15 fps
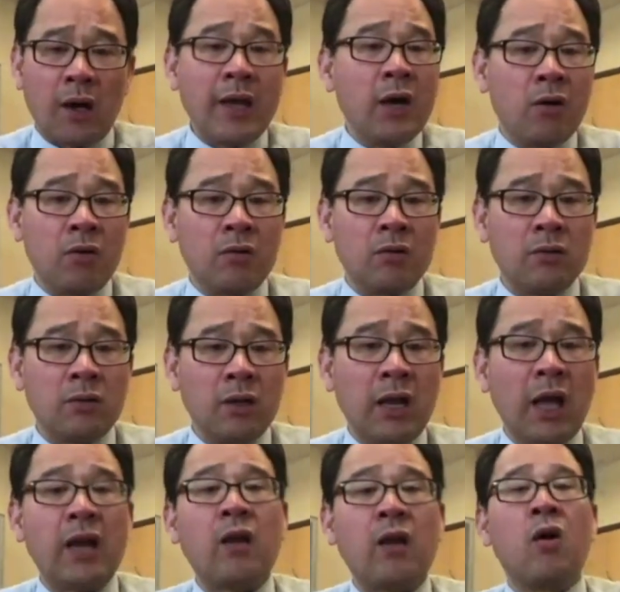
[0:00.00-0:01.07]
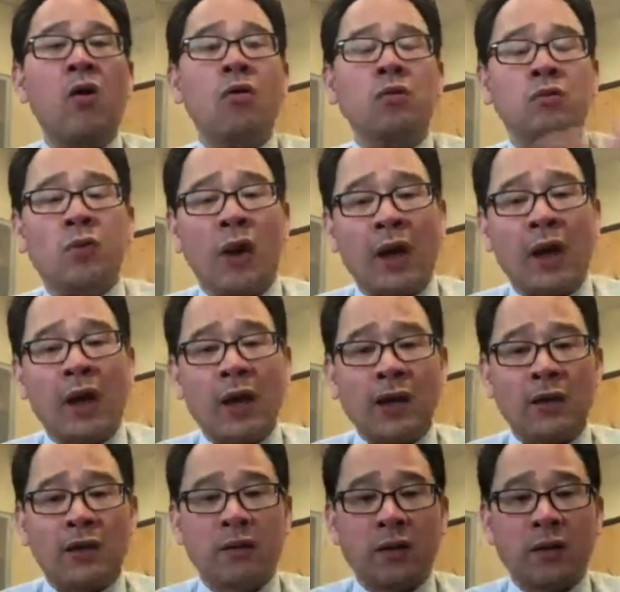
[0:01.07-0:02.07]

ill, let alone right